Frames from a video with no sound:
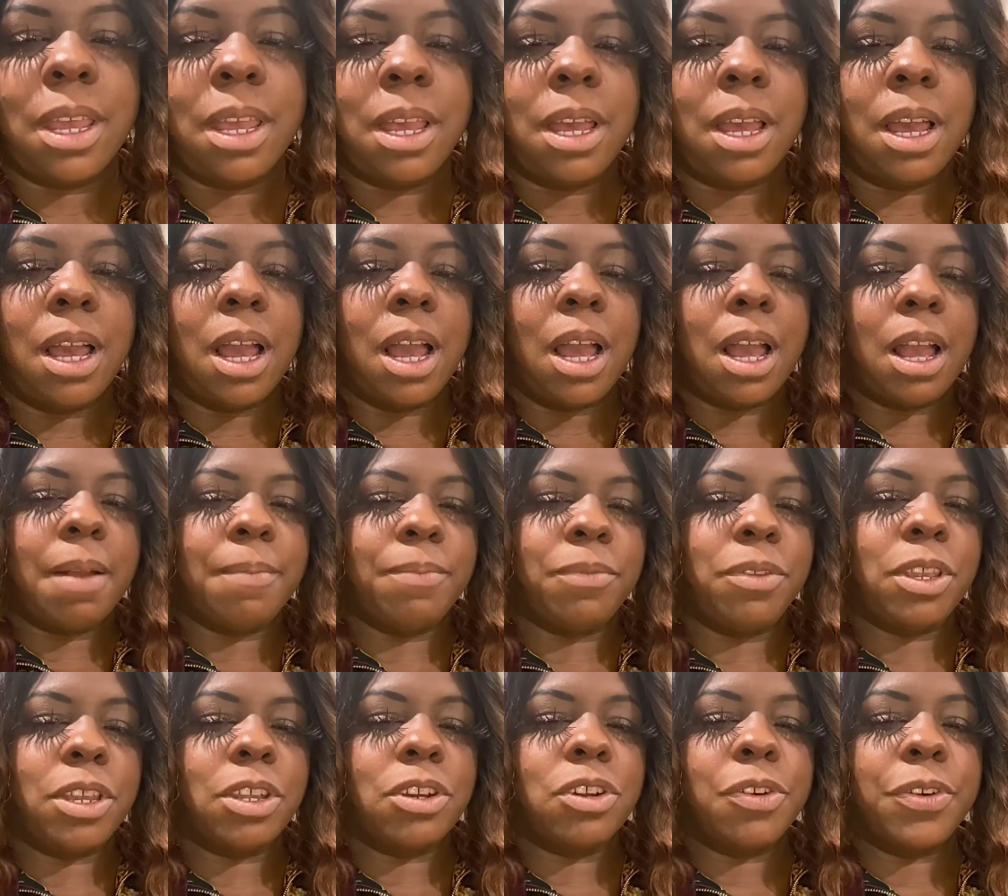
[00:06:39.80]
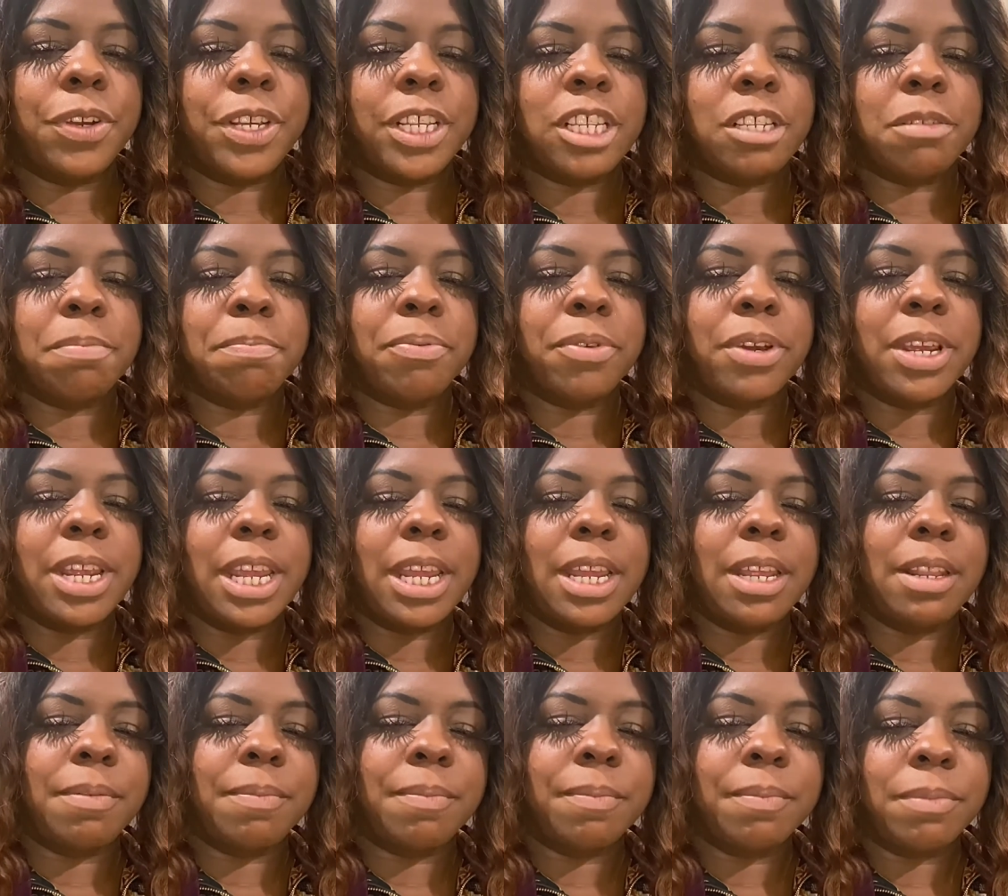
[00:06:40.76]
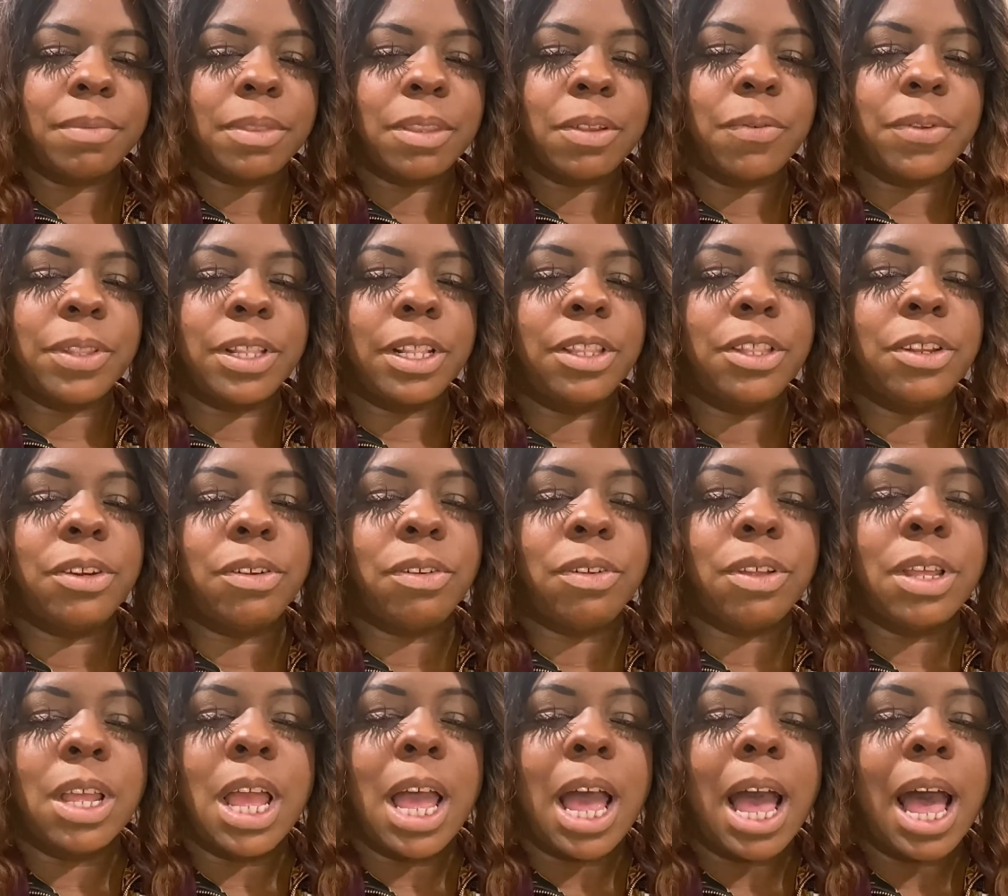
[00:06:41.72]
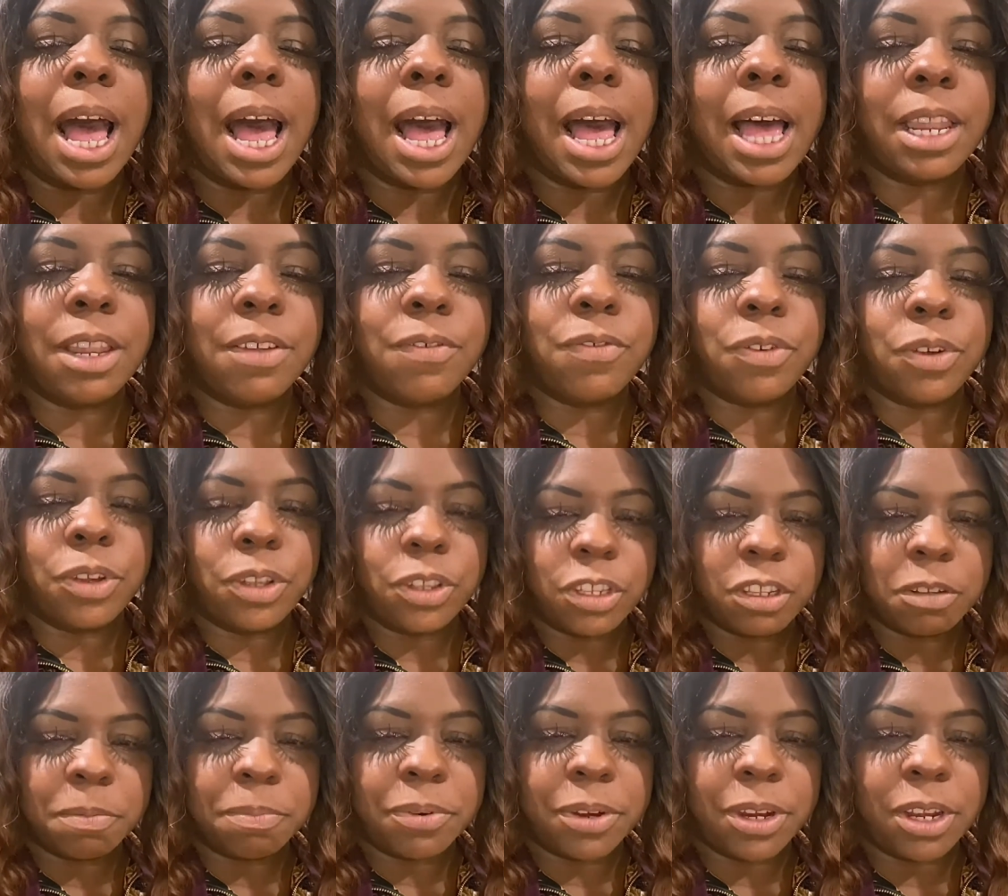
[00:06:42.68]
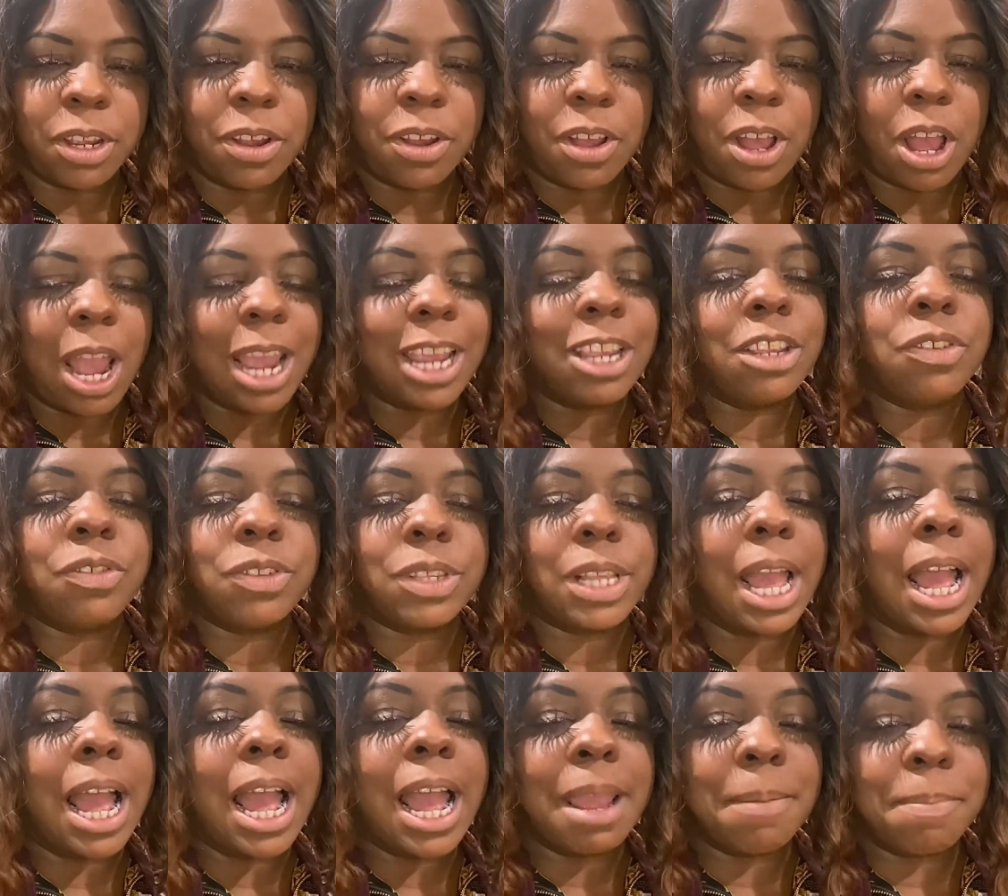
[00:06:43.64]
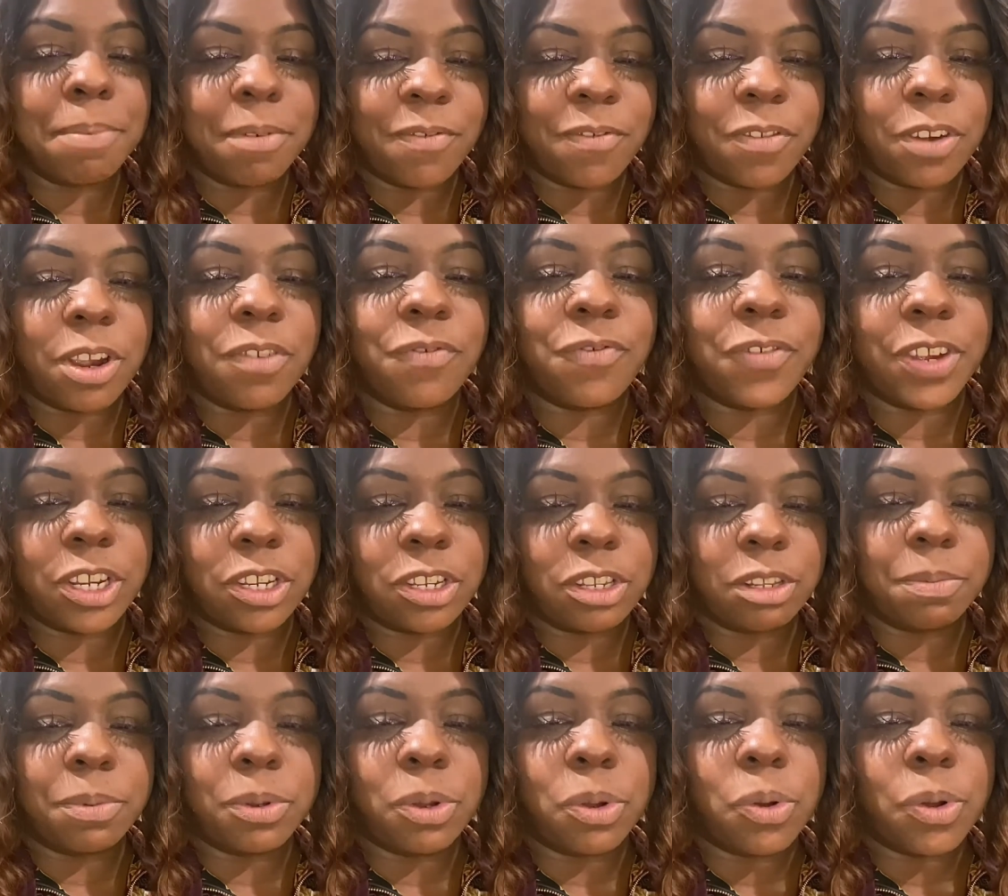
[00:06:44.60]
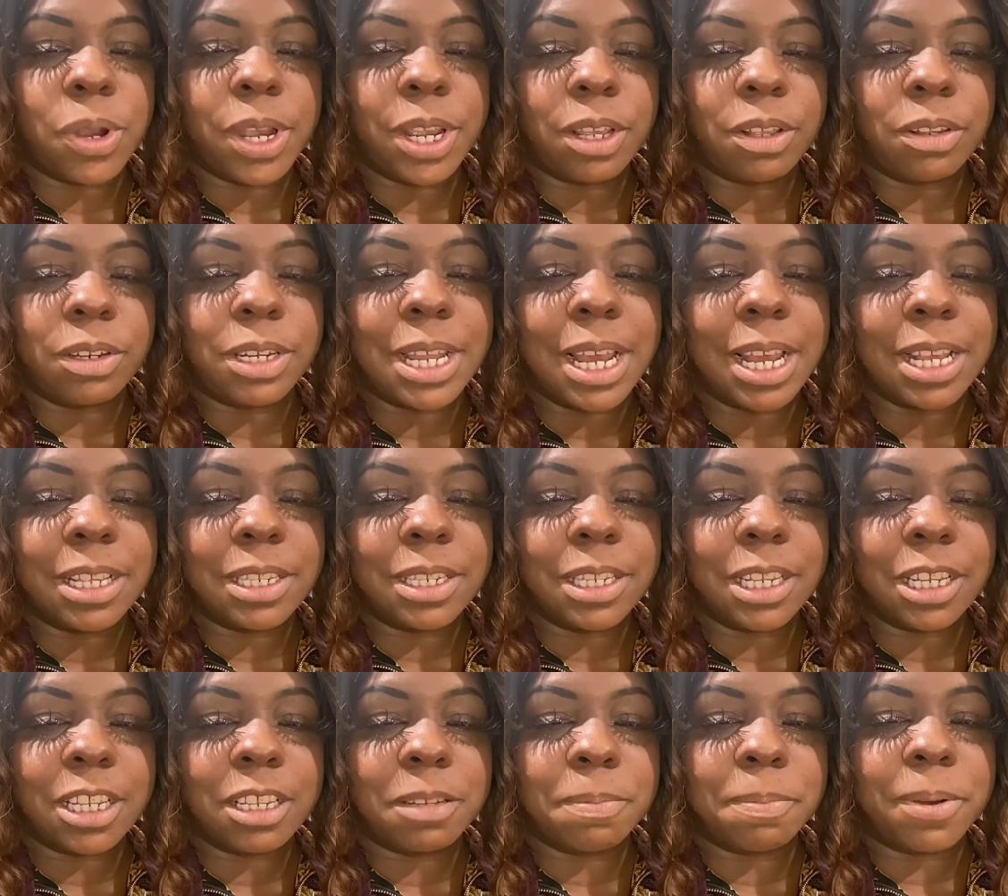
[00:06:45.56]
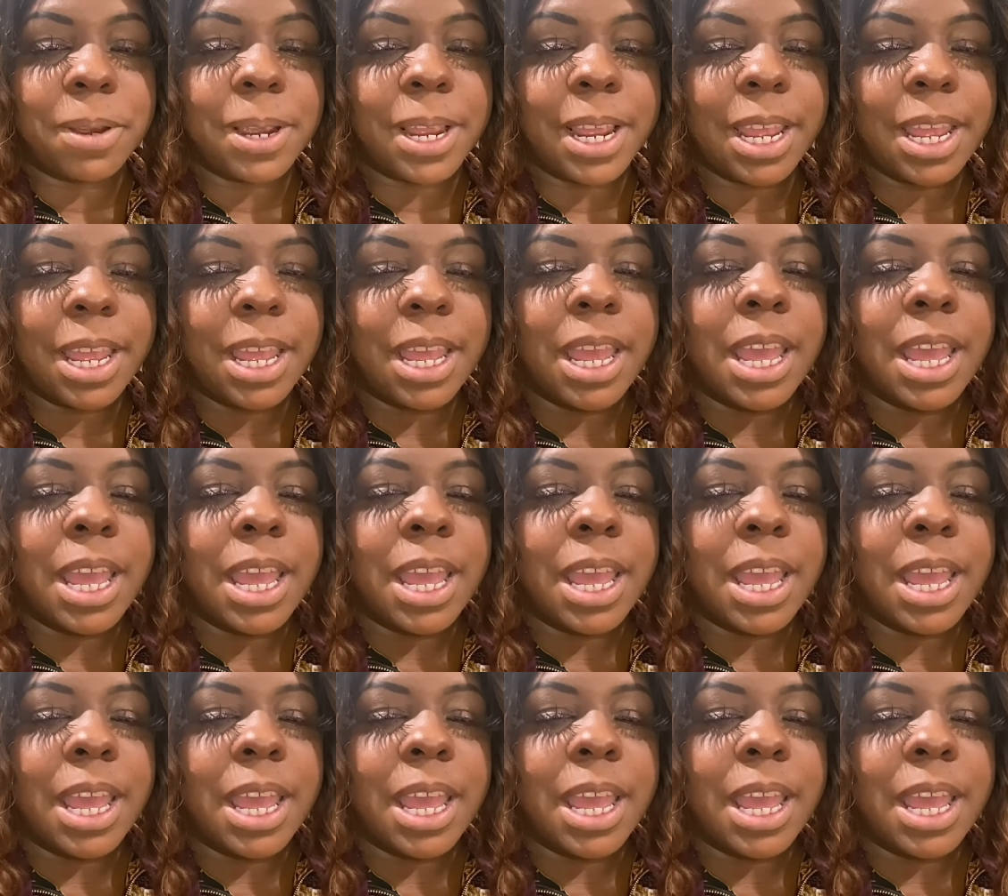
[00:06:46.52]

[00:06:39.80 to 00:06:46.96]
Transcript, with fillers: Um, you can always spray it with a little olive oil spray, or I use, I prefer vegetable oil, nonstick spray.